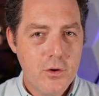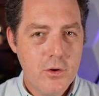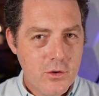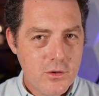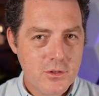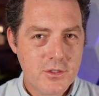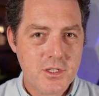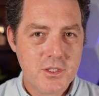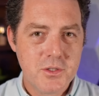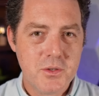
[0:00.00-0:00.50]

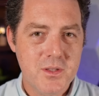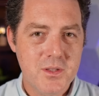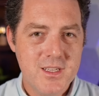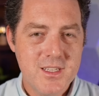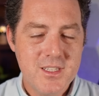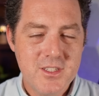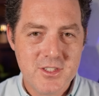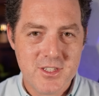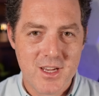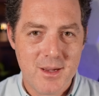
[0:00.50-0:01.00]
Google just
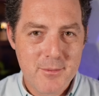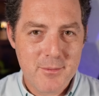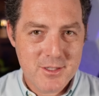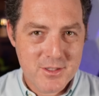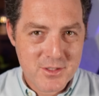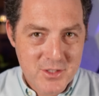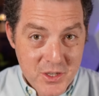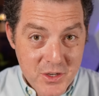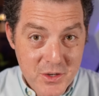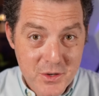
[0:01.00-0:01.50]
released Gemma
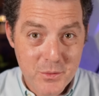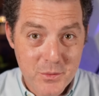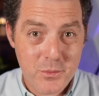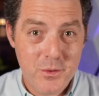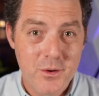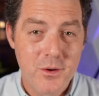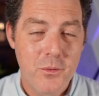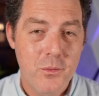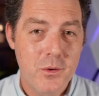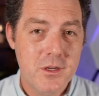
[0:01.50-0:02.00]

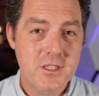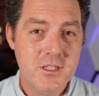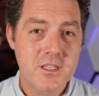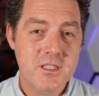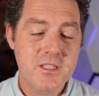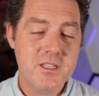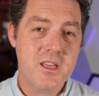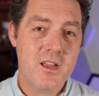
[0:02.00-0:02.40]
2, which is